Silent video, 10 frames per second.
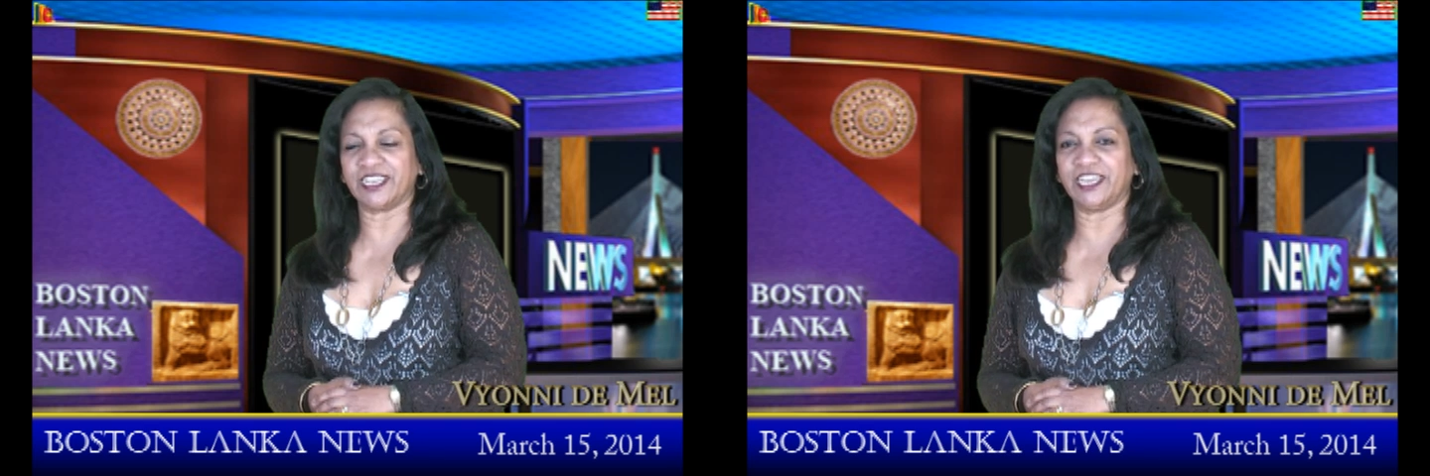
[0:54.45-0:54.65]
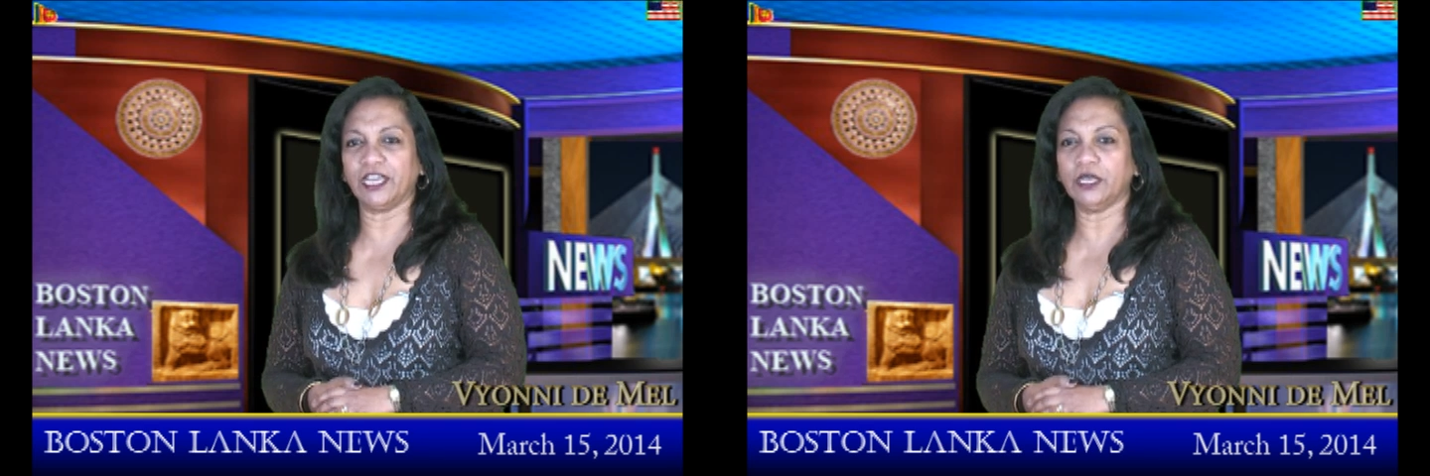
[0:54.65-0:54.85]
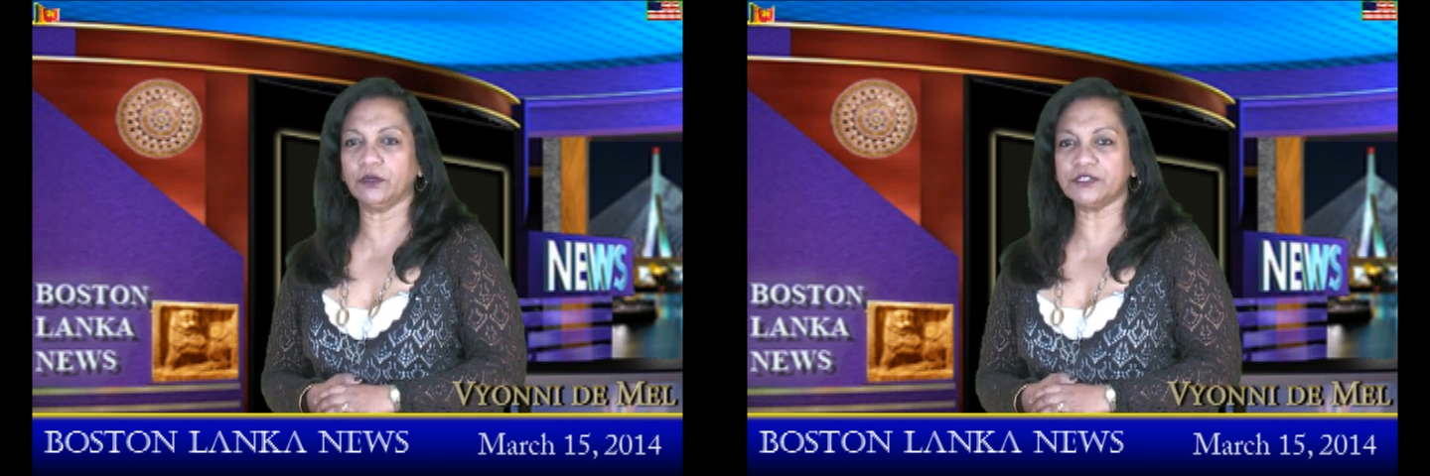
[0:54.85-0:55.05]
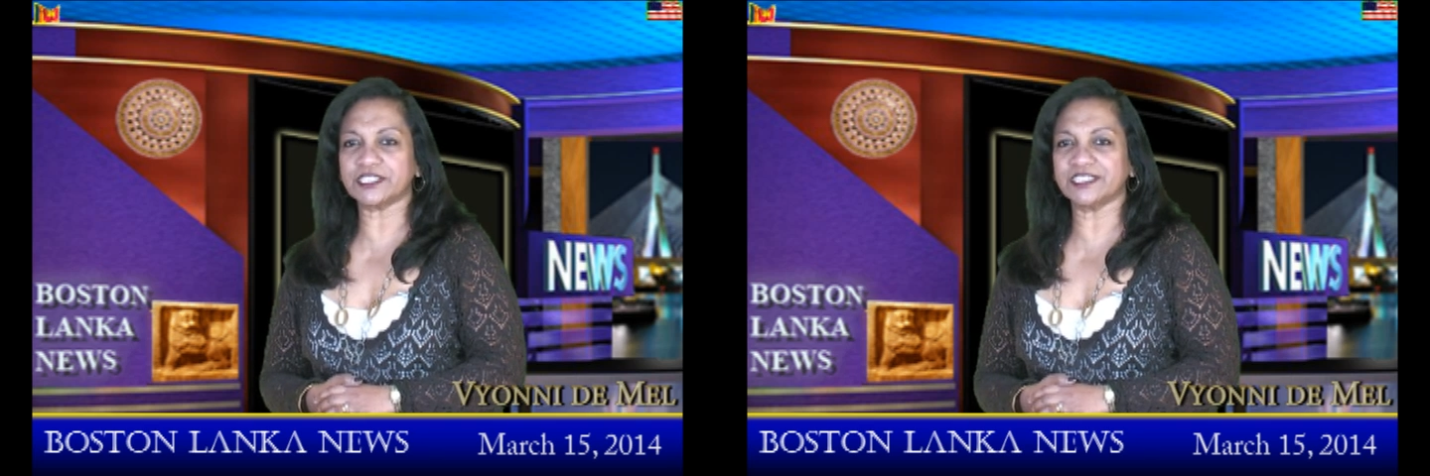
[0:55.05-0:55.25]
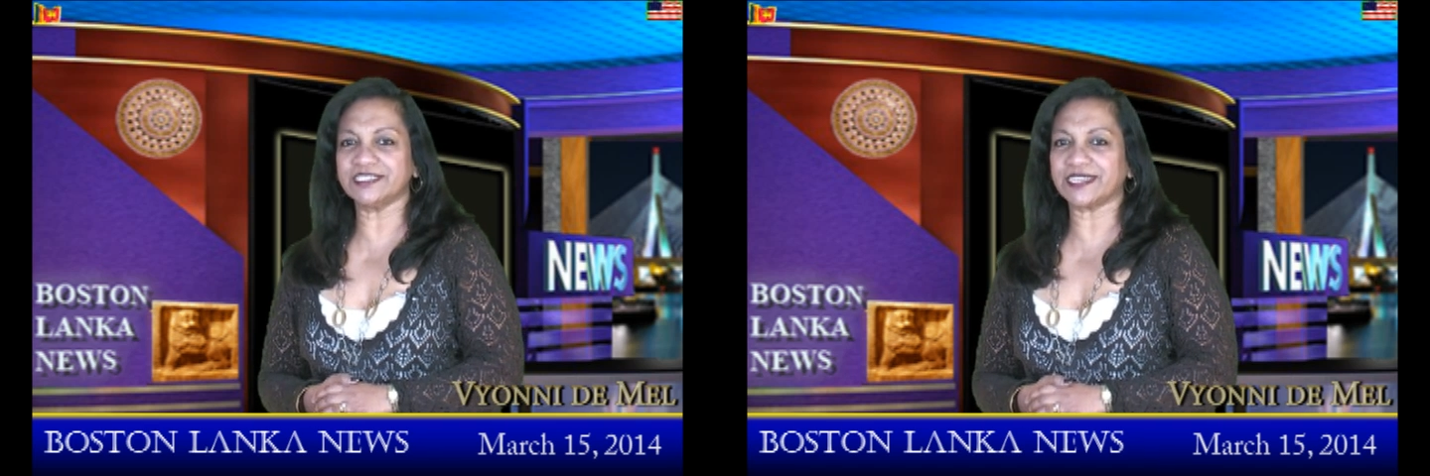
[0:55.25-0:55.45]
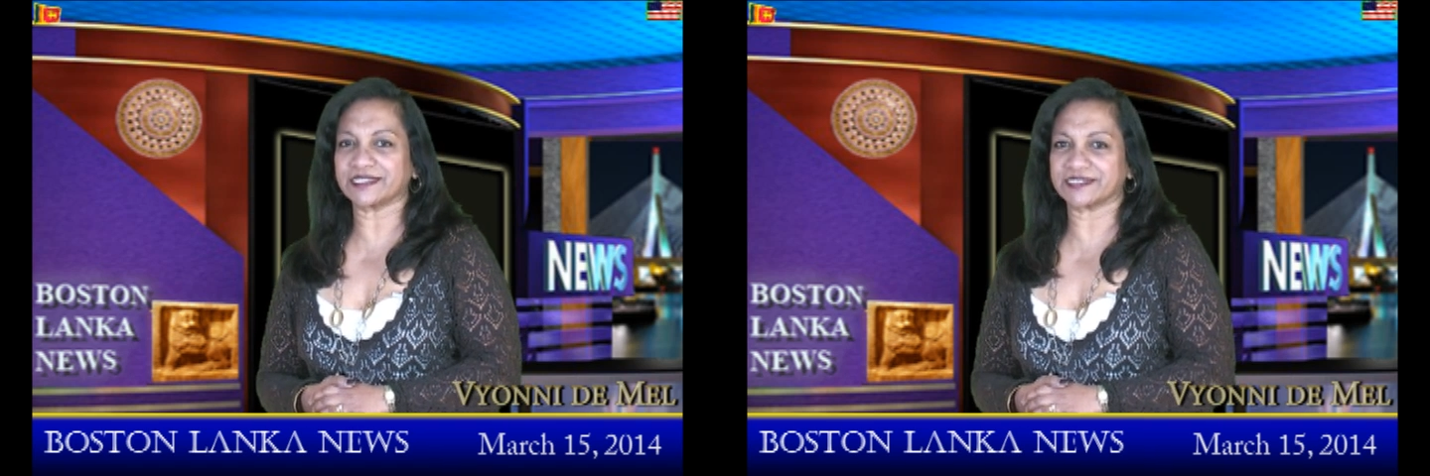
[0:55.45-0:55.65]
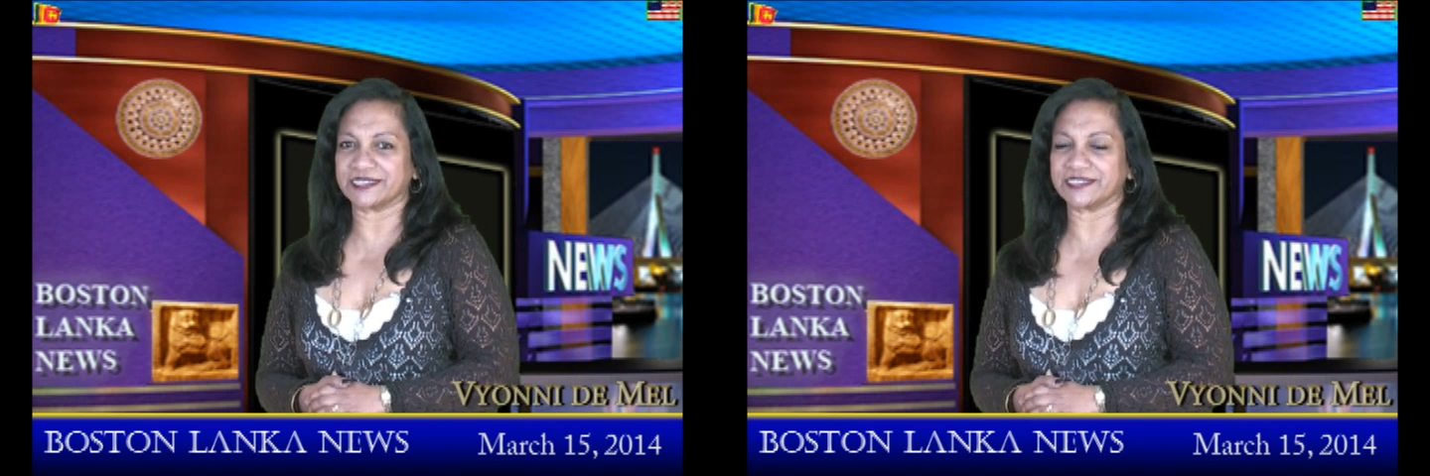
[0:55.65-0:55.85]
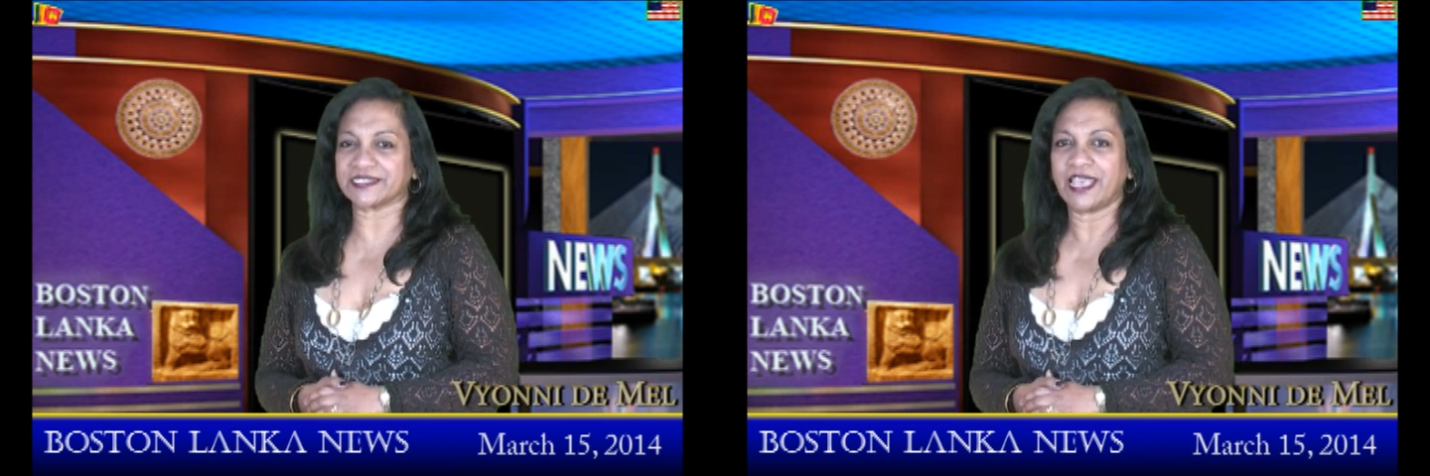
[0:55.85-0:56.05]
in Houston,
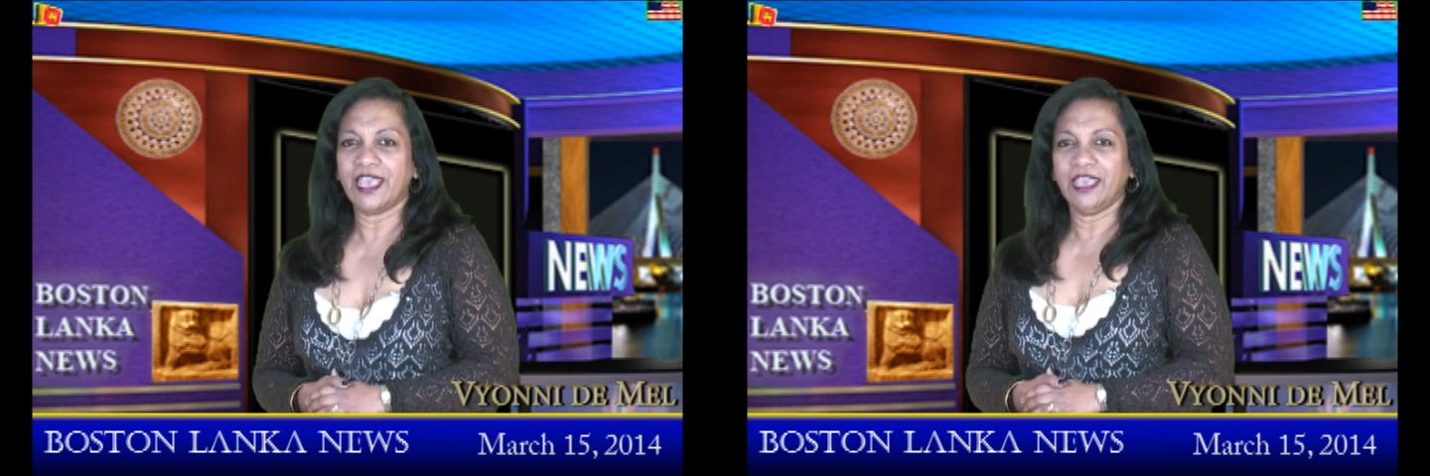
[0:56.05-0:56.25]
Texas